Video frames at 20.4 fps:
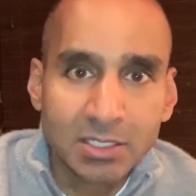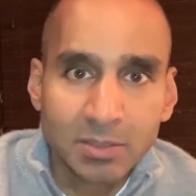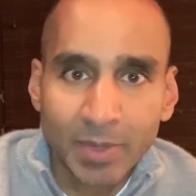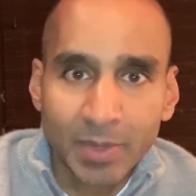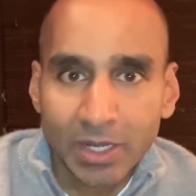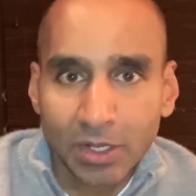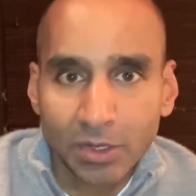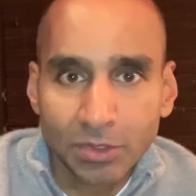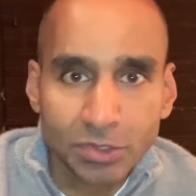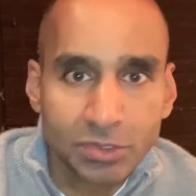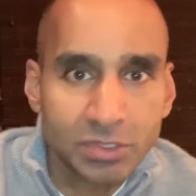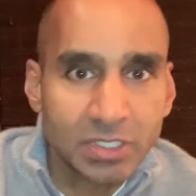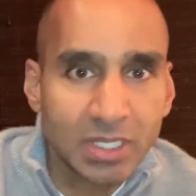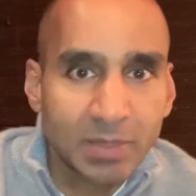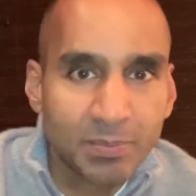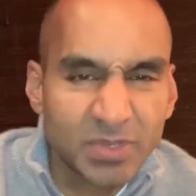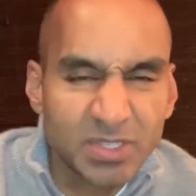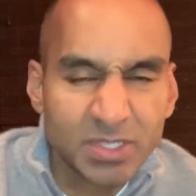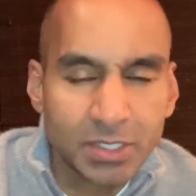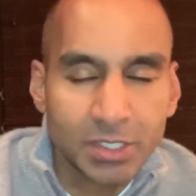depending on your
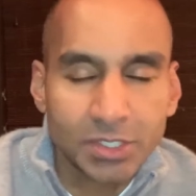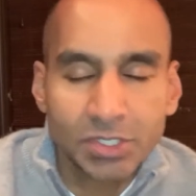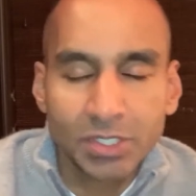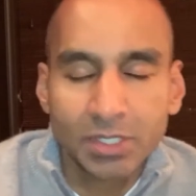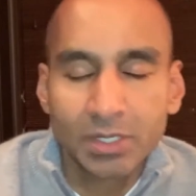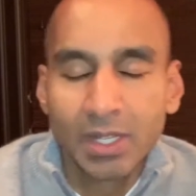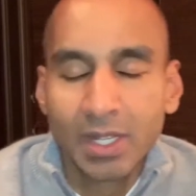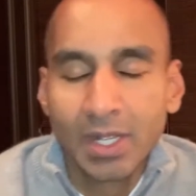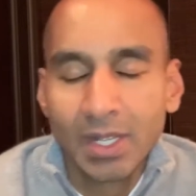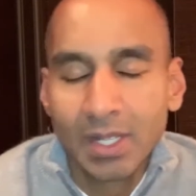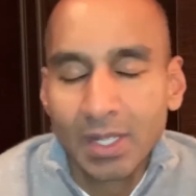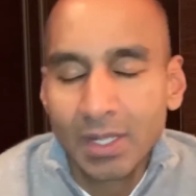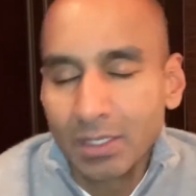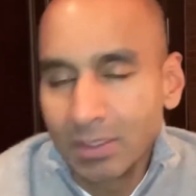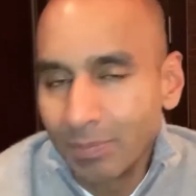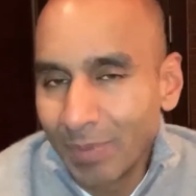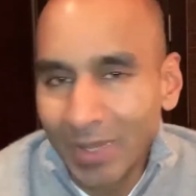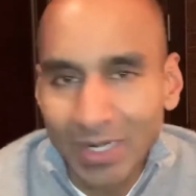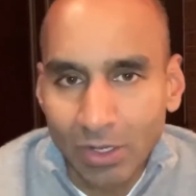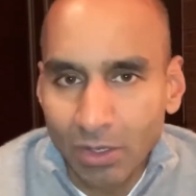sleep position,
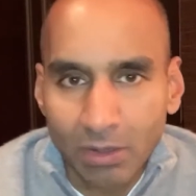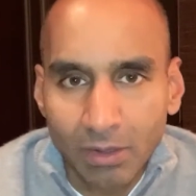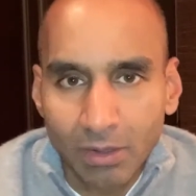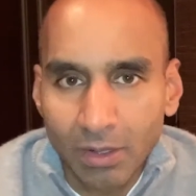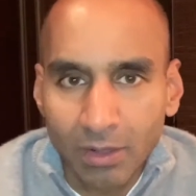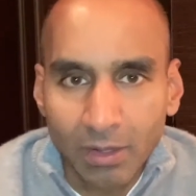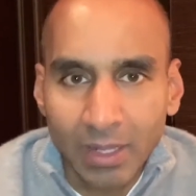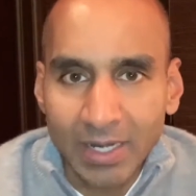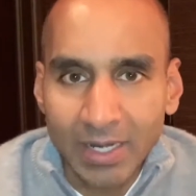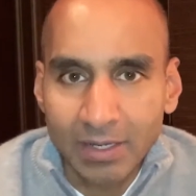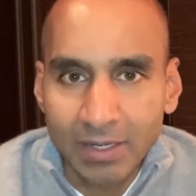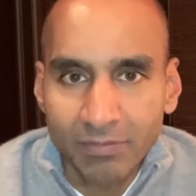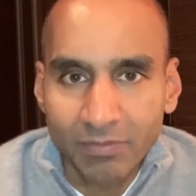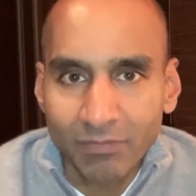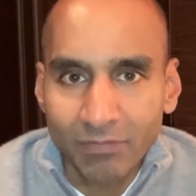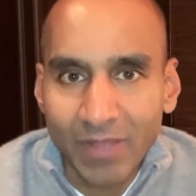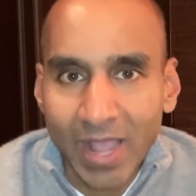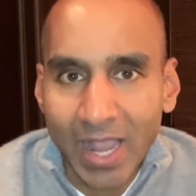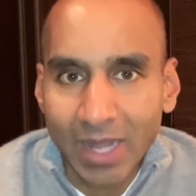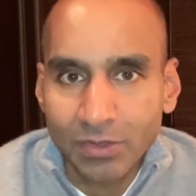depending on a lot of
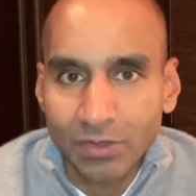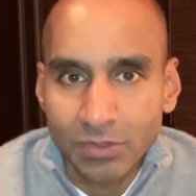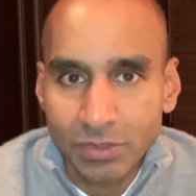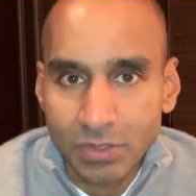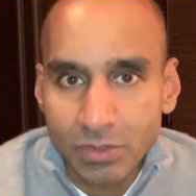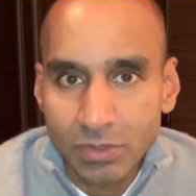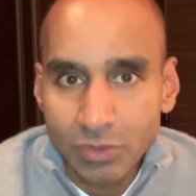different factors.